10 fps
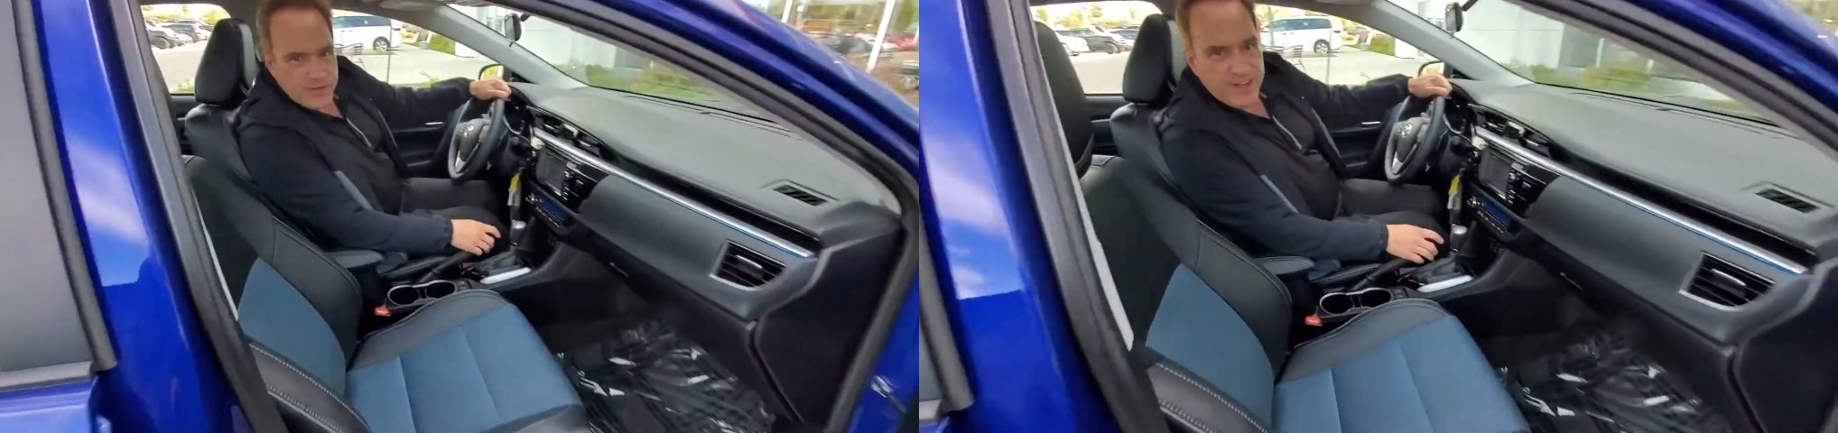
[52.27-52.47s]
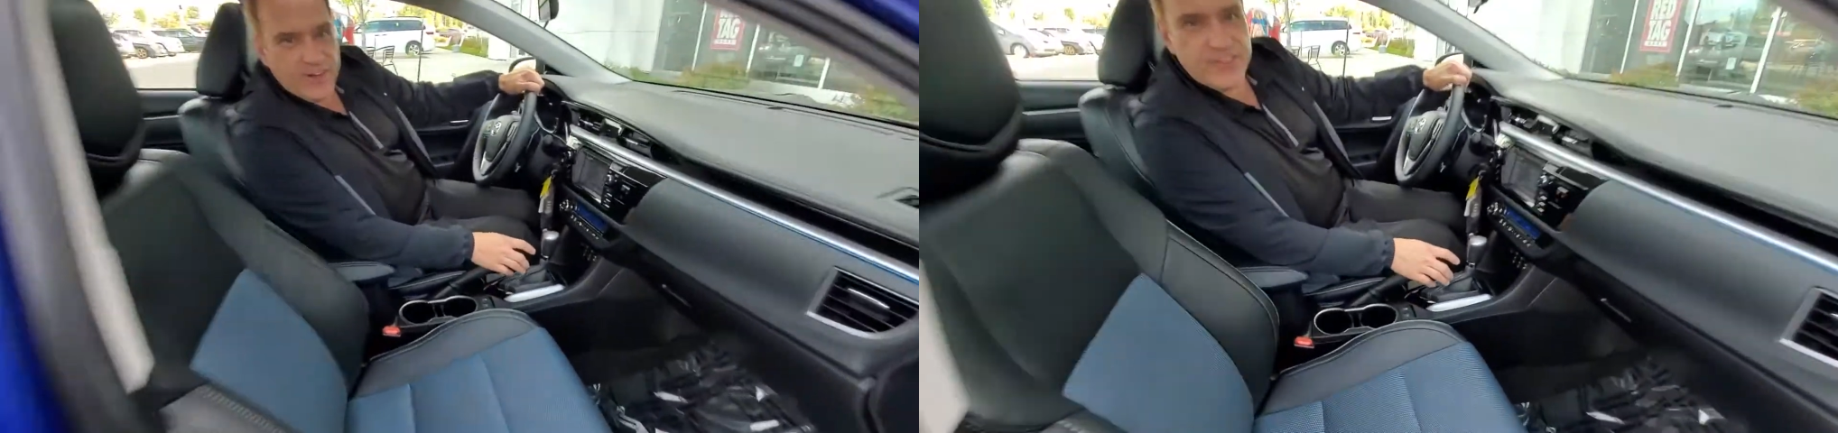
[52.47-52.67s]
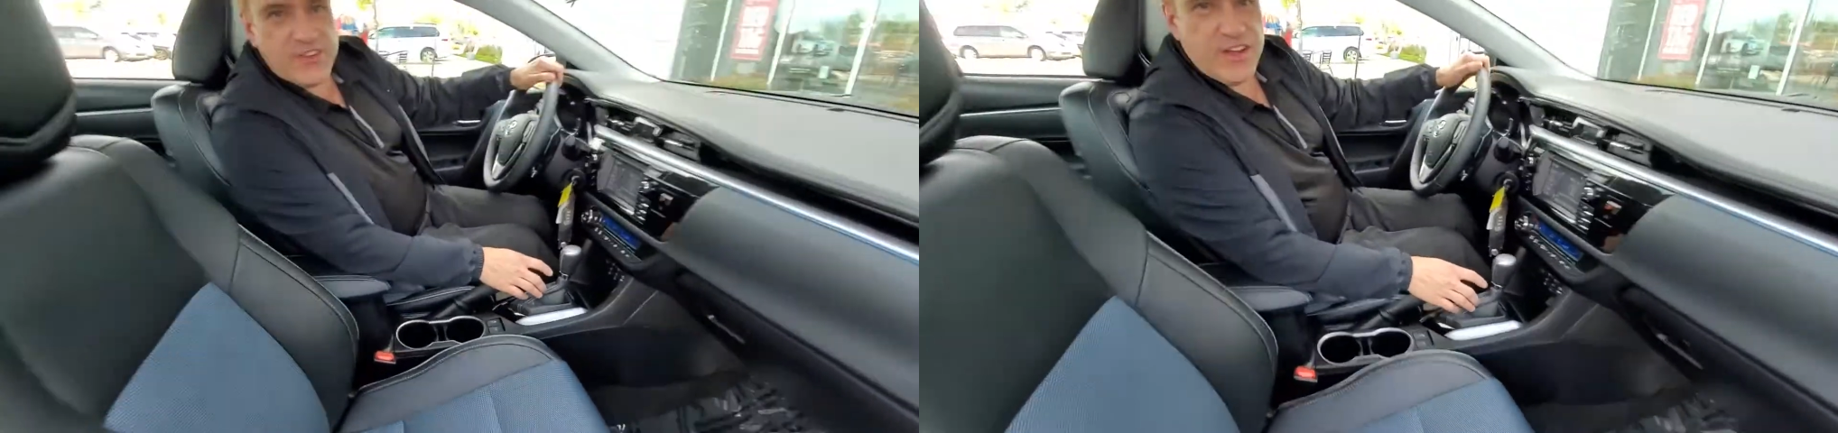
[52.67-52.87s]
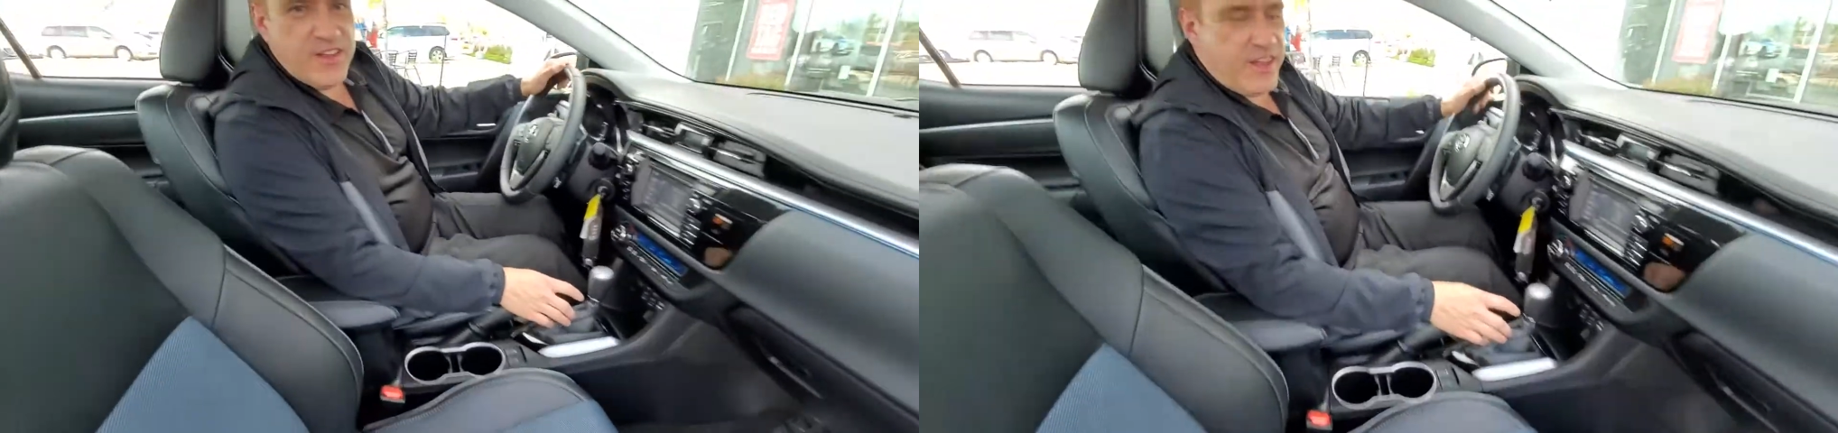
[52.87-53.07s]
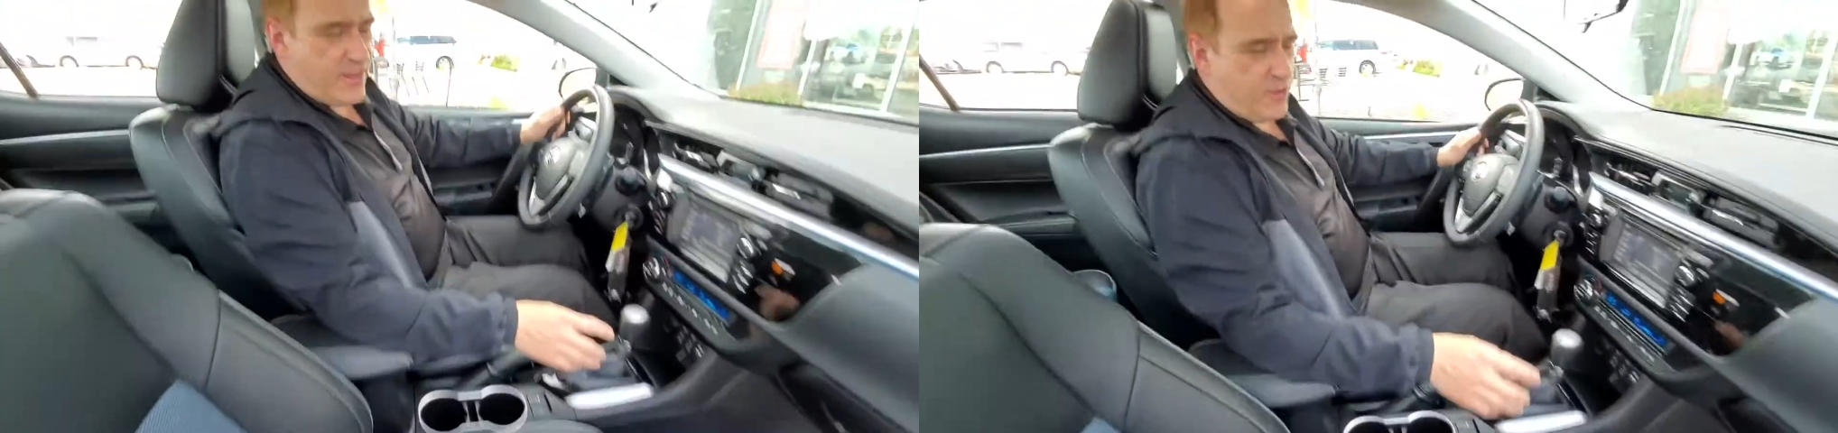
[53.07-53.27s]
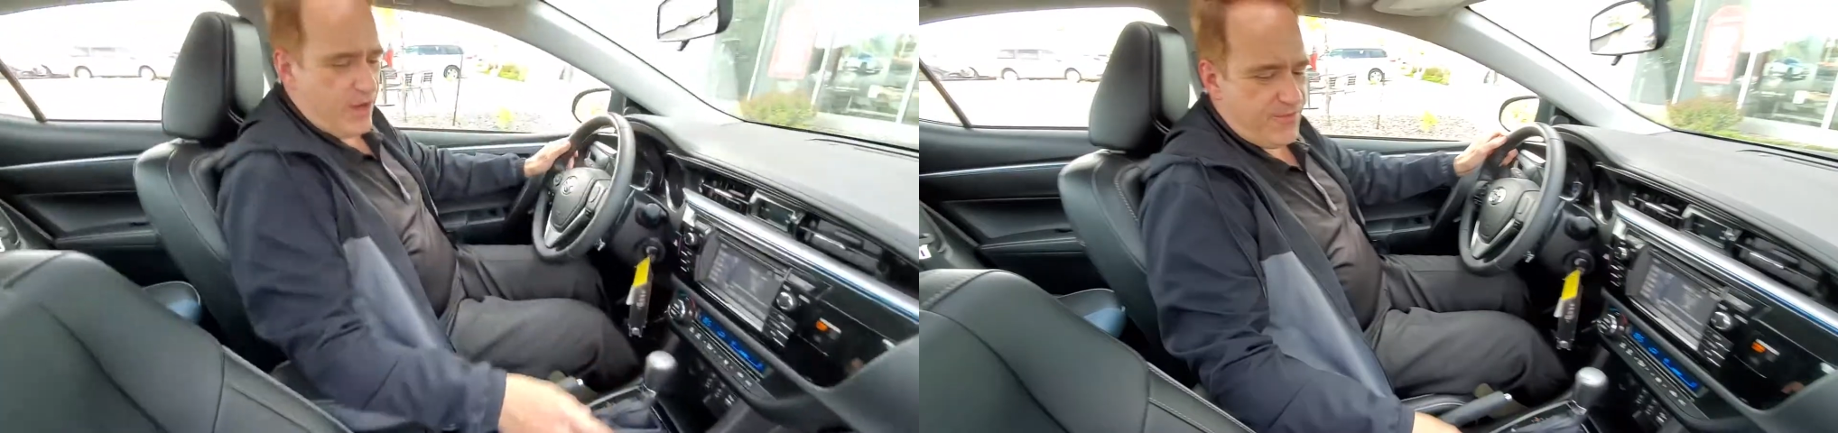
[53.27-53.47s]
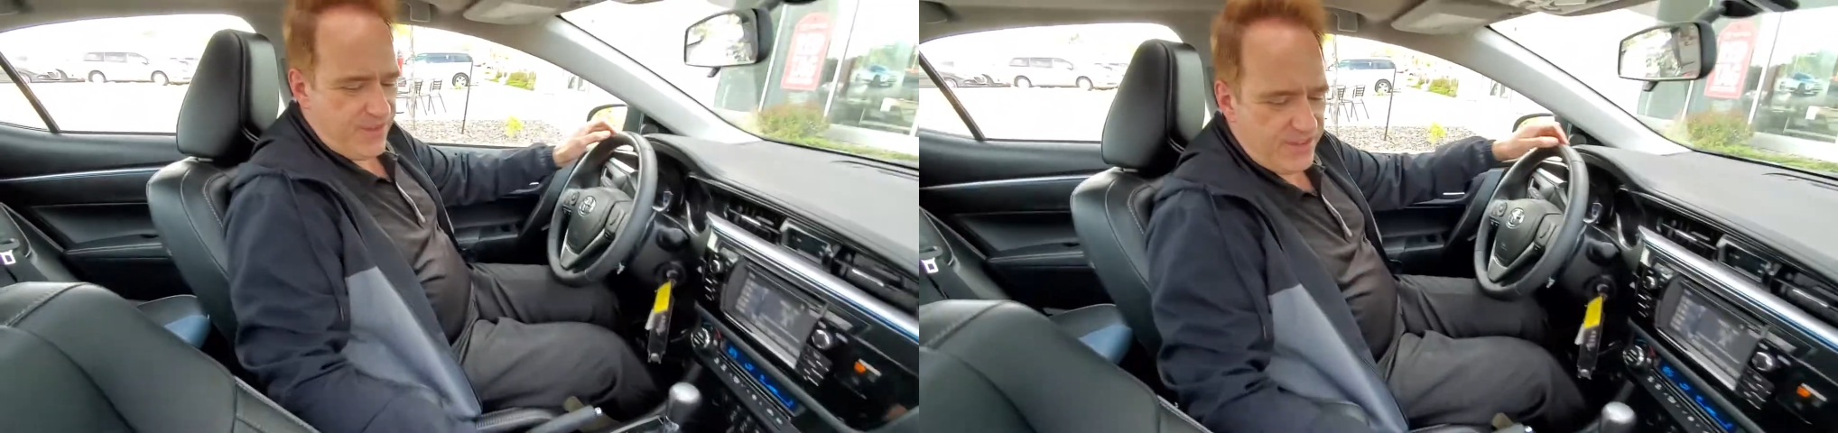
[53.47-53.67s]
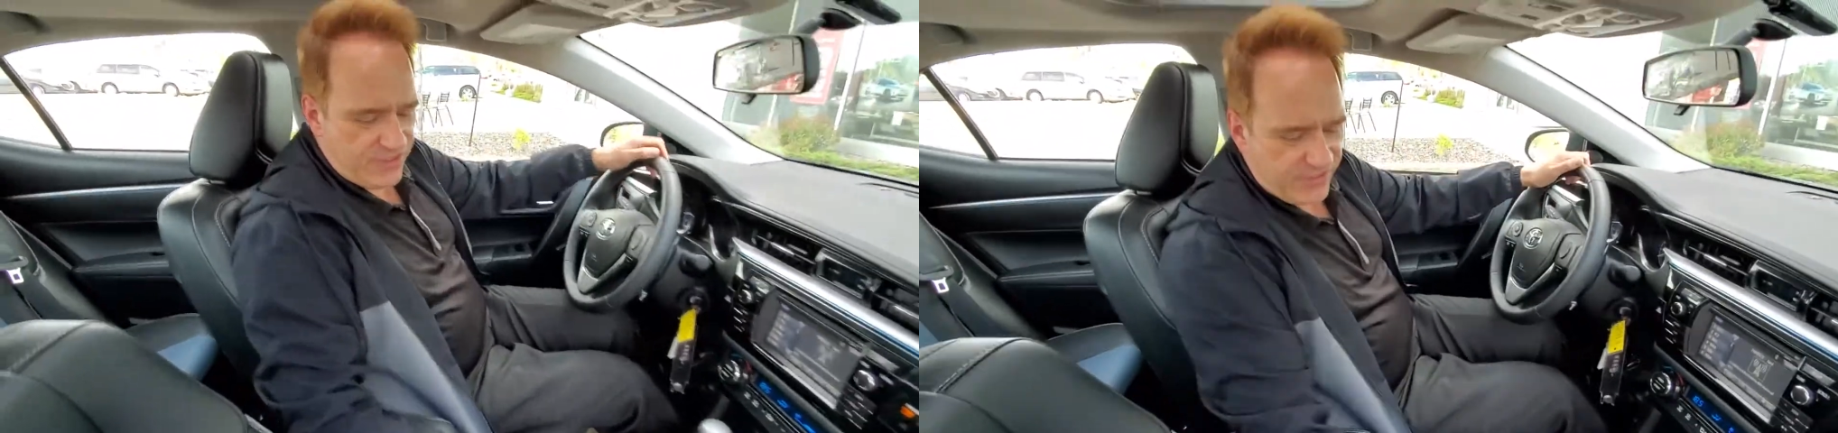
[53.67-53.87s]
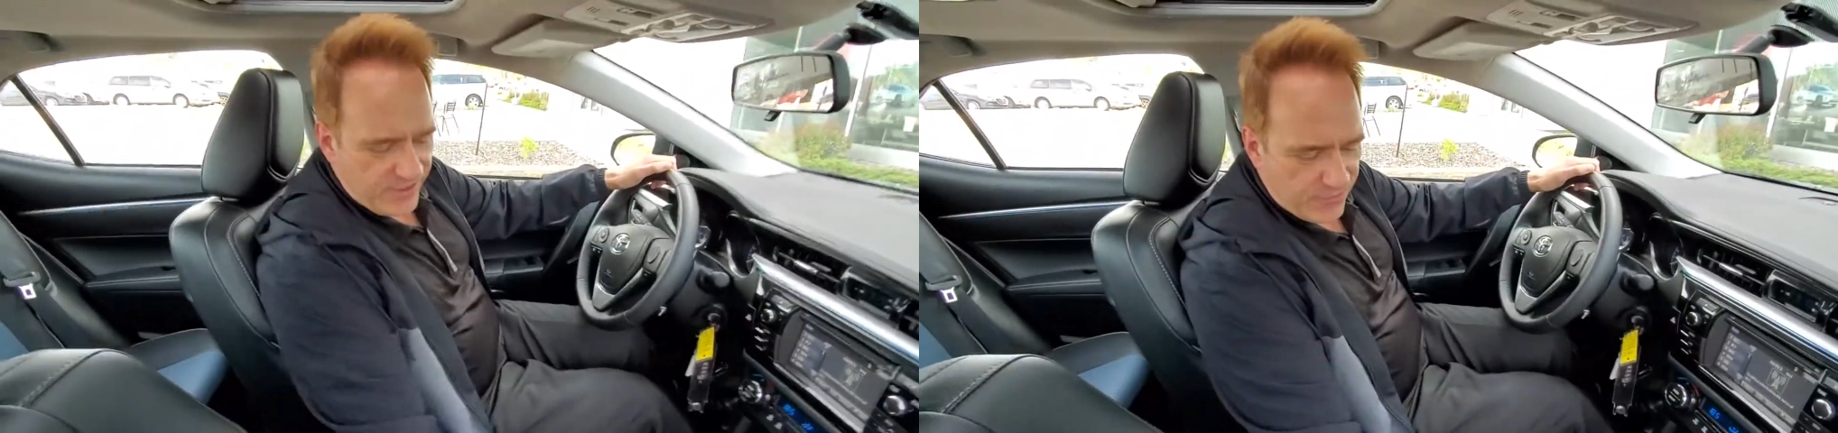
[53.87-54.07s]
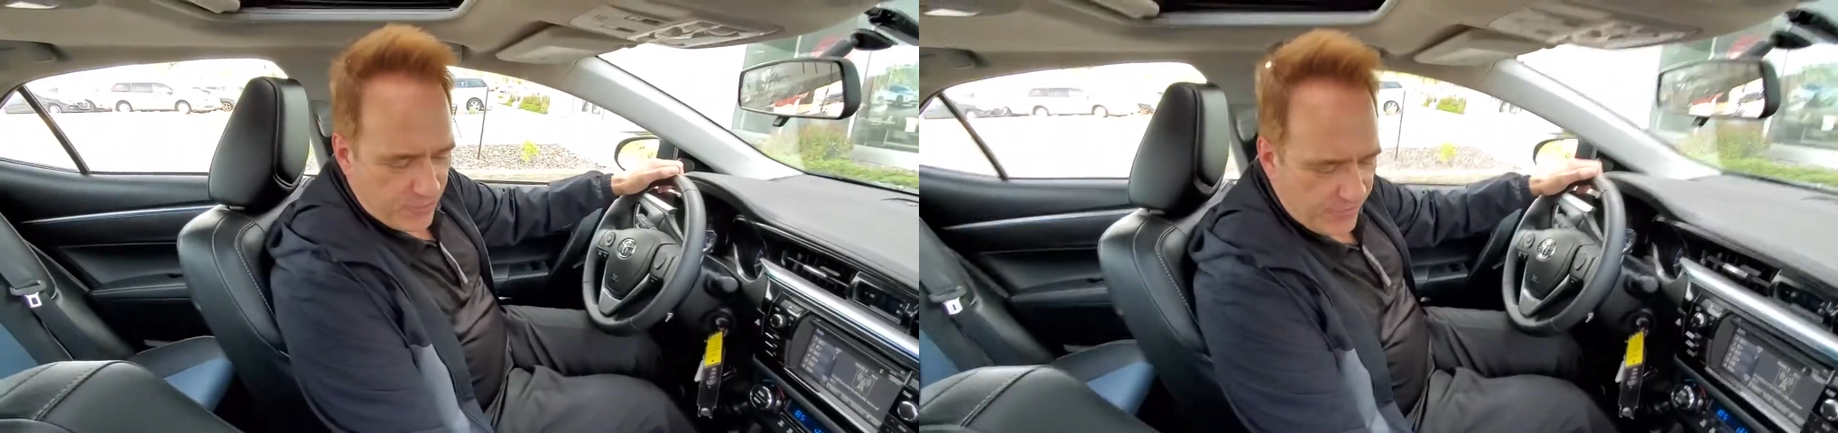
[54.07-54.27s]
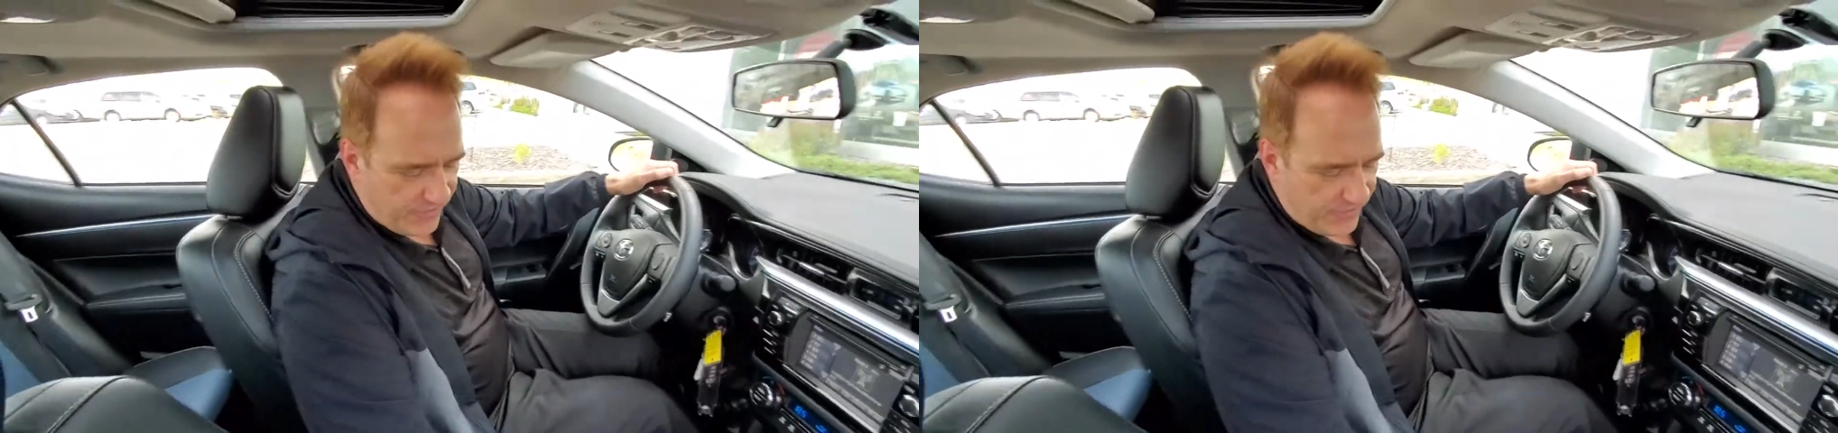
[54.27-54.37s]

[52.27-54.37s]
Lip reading: here has got a lot of great features, and of course